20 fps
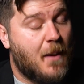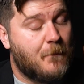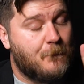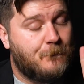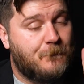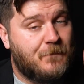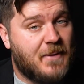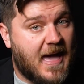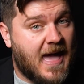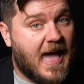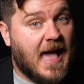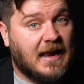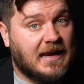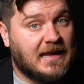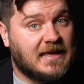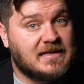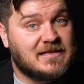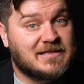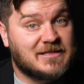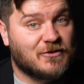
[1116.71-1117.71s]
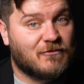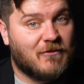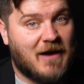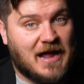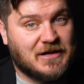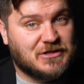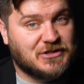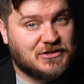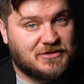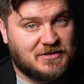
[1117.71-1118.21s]
barely
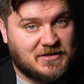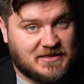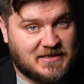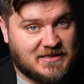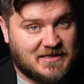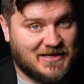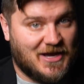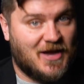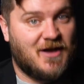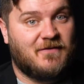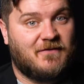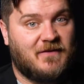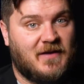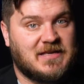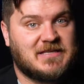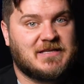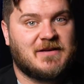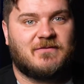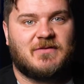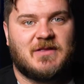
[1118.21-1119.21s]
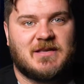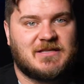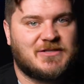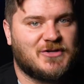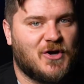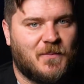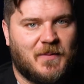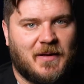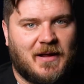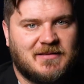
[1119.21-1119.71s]
scratched the surface of this
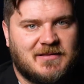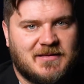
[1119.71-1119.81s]
topic